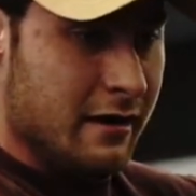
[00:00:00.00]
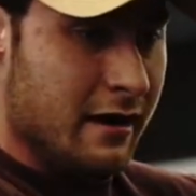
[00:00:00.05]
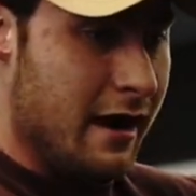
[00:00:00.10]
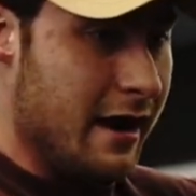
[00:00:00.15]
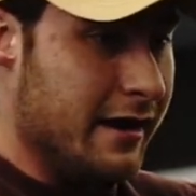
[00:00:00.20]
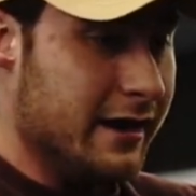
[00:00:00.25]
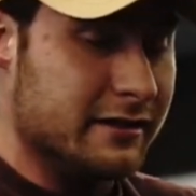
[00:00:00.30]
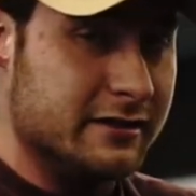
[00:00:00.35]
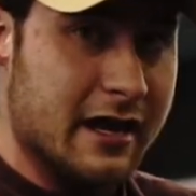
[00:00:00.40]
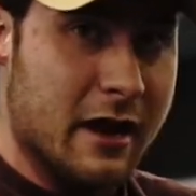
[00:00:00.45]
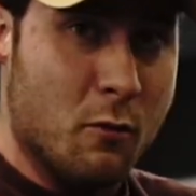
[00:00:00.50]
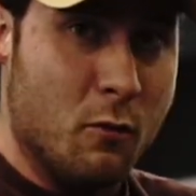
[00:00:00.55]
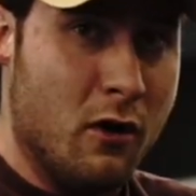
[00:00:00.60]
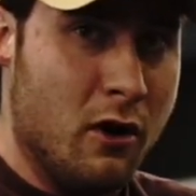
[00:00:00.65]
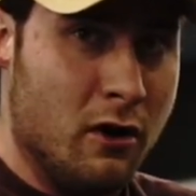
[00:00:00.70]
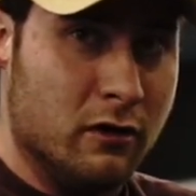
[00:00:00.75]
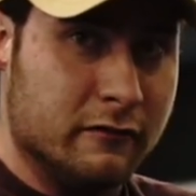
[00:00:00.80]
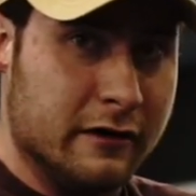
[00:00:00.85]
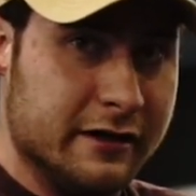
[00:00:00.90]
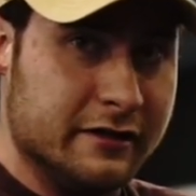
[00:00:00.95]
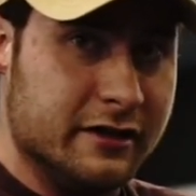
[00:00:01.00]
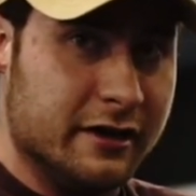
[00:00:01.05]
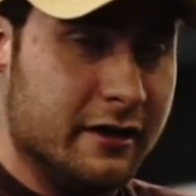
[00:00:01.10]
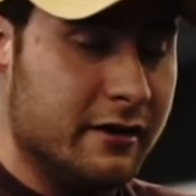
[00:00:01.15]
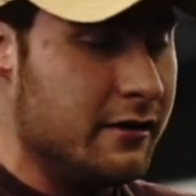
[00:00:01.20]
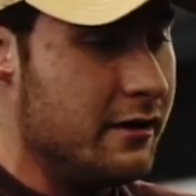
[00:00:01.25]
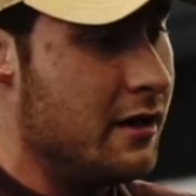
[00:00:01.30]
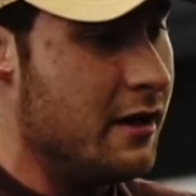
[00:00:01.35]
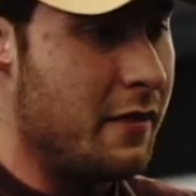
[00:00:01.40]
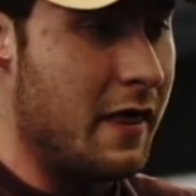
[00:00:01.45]
I hit that wall right
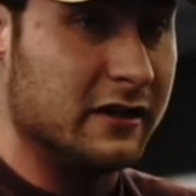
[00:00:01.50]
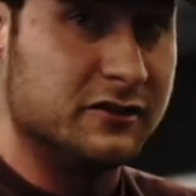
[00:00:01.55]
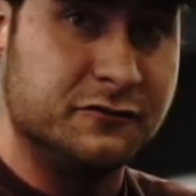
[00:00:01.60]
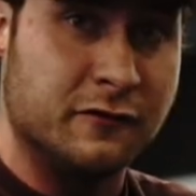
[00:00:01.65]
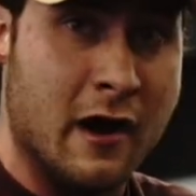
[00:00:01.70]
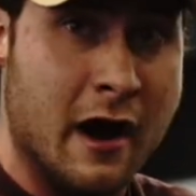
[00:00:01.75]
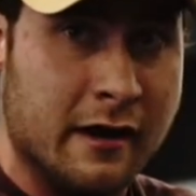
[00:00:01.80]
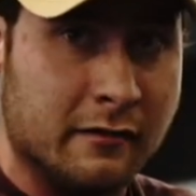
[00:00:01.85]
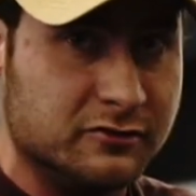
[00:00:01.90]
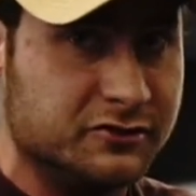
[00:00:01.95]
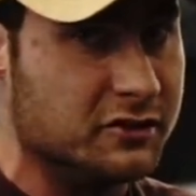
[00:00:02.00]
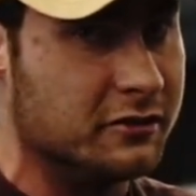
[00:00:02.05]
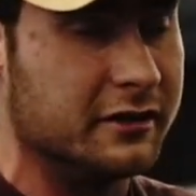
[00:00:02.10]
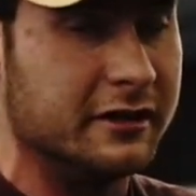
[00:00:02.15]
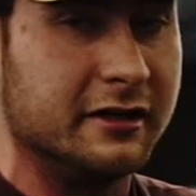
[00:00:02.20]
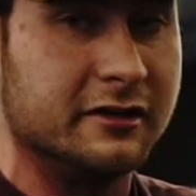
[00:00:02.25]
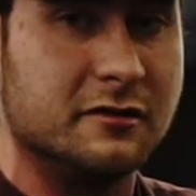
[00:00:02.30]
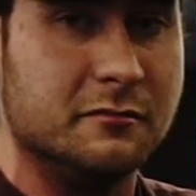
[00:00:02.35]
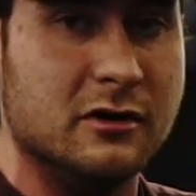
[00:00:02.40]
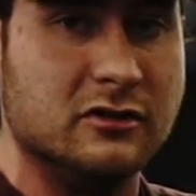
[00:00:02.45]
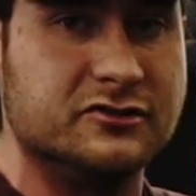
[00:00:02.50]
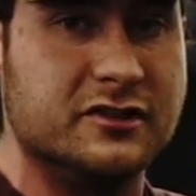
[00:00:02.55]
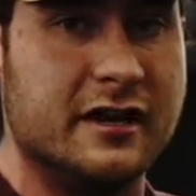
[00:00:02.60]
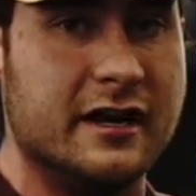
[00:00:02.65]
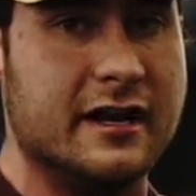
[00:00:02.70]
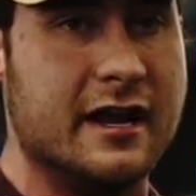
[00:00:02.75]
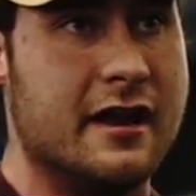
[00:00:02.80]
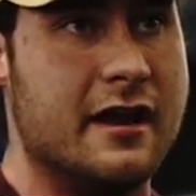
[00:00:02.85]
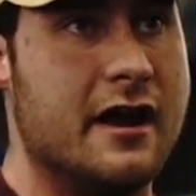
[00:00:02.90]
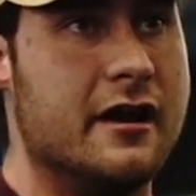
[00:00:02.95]
there. That's fine. I'm still gonna get the most that I
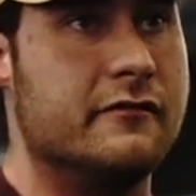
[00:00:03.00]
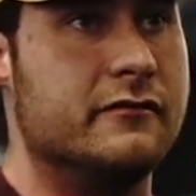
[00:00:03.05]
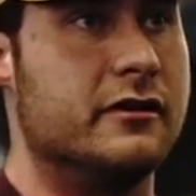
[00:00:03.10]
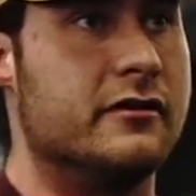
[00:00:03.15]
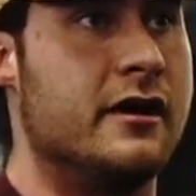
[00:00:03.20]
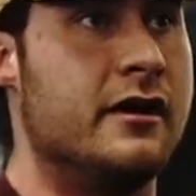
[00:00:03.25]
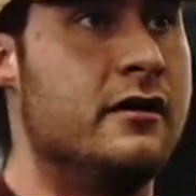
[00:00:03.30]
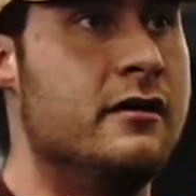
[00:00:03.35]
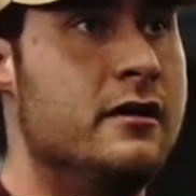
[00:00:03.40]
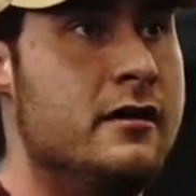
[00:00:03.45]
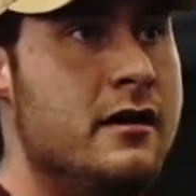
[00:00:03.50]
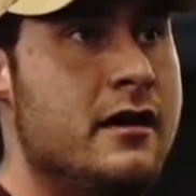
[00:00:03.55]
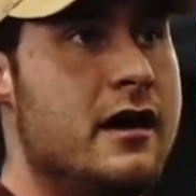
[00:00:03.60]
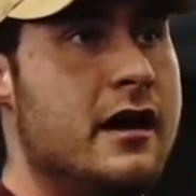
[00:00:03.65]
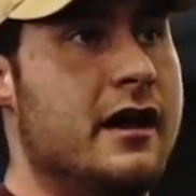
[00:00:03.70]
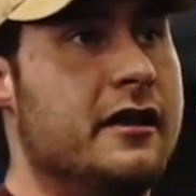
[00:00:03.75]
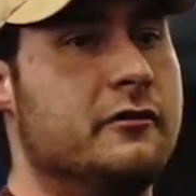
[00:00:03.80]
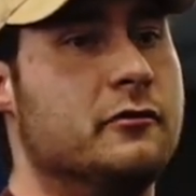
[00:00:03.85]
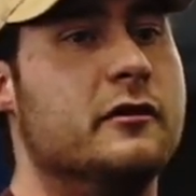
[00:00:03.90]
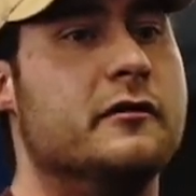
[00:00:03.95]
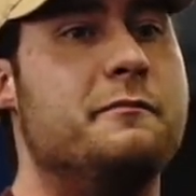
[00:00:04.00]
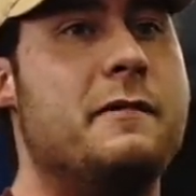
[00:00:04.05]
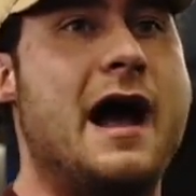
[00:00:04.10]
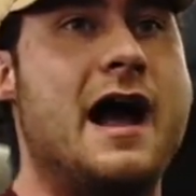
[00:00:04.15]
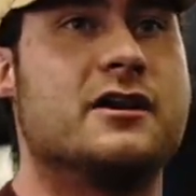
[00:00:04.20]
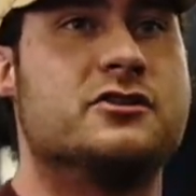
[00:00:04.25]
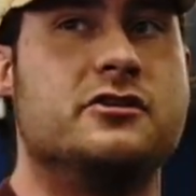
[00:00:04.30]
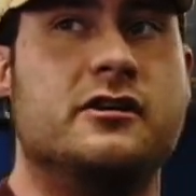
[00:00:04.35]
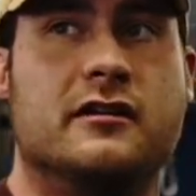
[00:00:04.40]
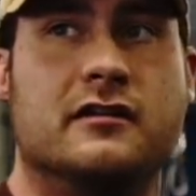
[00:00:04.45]
can out of it, right? And I think with
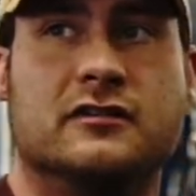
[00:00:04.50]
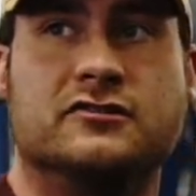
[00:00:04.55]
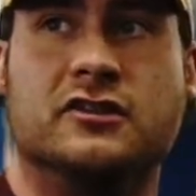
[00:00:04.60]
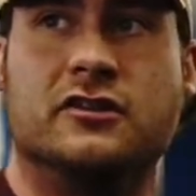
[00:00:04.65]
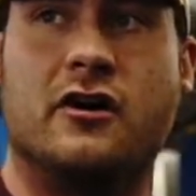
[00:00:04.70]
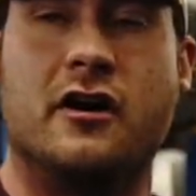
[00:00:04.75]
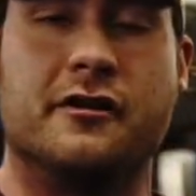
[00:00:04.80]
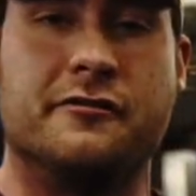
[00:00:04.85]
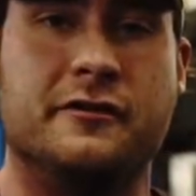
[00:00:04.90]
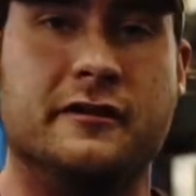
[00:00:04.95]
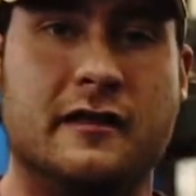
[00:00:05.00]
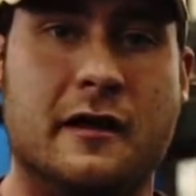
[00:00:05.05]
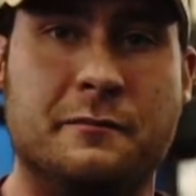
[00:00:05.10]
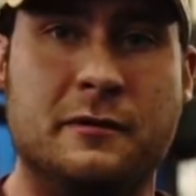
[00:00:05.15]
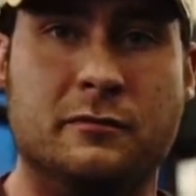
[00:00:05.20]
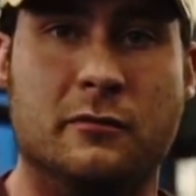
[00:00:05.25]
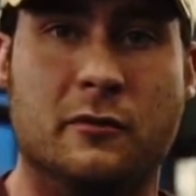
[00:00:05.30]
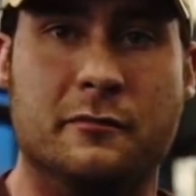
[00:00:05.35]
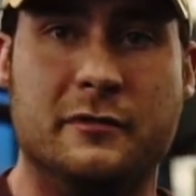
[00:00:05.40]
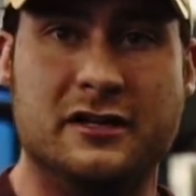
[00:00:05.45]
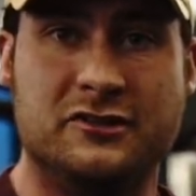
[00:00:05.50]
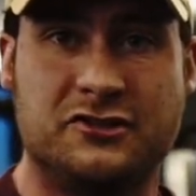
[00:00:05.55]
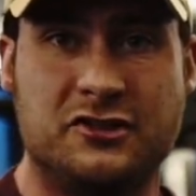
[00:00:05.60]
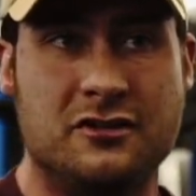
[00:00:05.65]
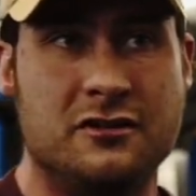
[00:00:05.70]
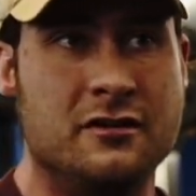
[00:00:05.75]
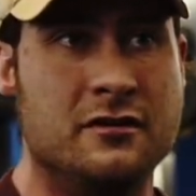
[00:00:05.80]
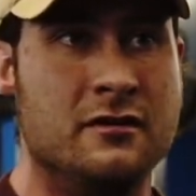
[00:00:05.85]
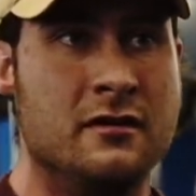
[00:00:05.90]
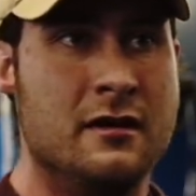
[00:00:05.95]
back training, that's a lot of things that people miss.
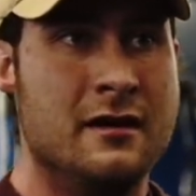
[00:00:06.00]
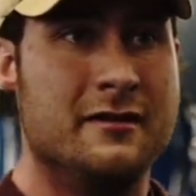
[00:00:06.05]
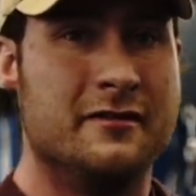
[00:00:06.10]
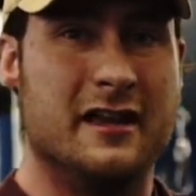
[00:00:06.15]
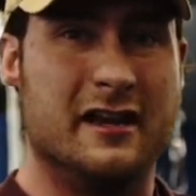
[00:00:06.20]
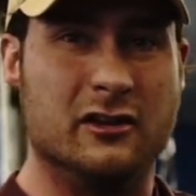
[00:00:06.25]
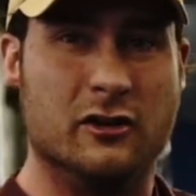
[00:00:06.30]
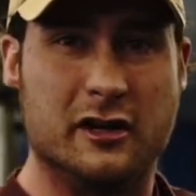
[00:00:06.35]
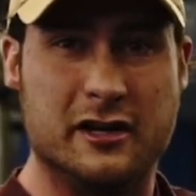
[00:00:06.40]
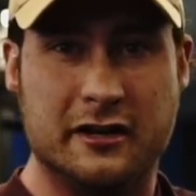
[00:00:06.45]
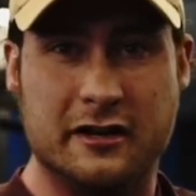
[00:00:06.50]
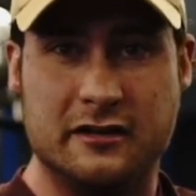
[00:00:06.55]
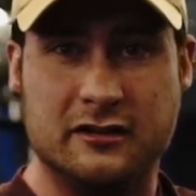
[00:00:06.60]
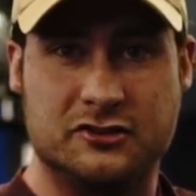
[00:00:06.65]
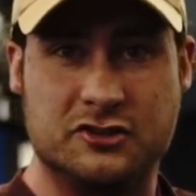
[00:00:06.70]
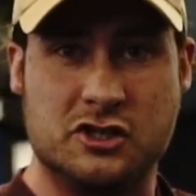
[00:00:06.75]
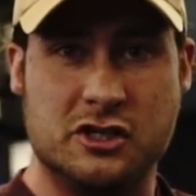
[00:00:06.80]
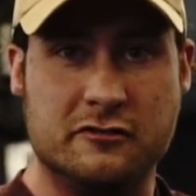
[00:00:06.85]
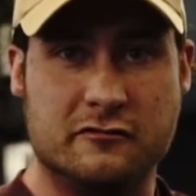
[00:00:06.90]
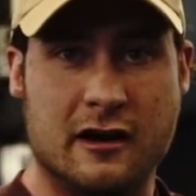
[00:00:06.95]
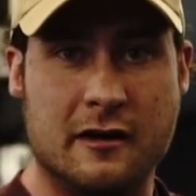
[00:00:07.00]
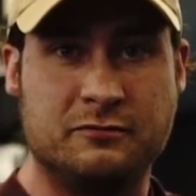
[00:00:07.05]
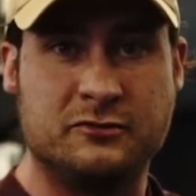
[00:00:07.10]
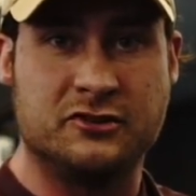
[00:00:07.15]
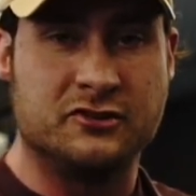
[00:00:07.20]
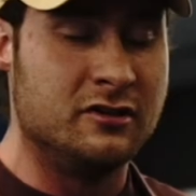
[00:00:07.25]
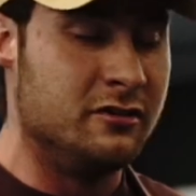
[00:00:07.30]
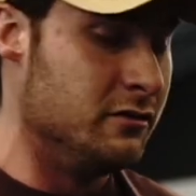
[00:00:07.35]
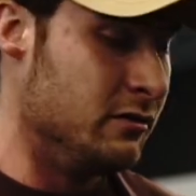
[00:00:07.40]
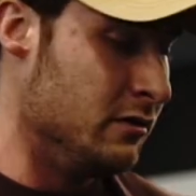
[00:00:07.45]
They look at it as cheat reps.